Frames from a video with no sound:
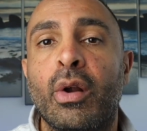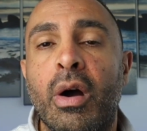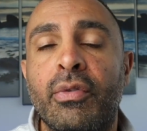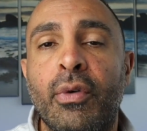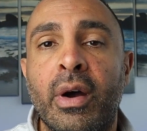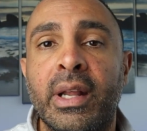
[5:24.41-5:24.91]

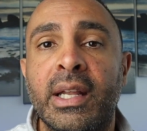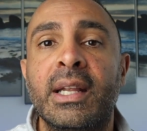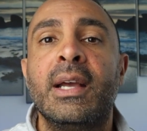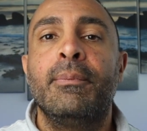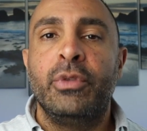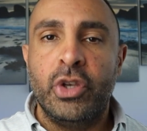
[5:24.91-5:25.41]
off on it,
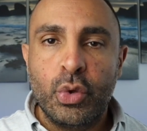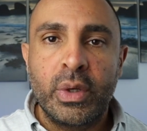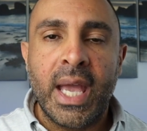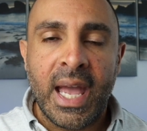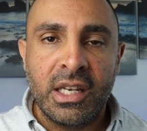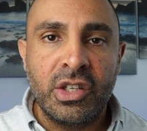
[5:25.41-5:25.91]
you
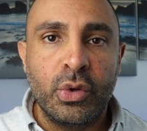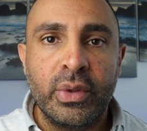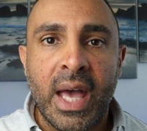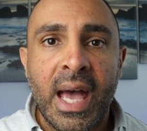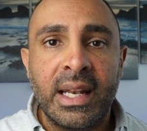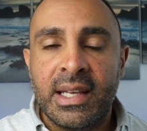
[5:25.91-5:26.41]
can do that.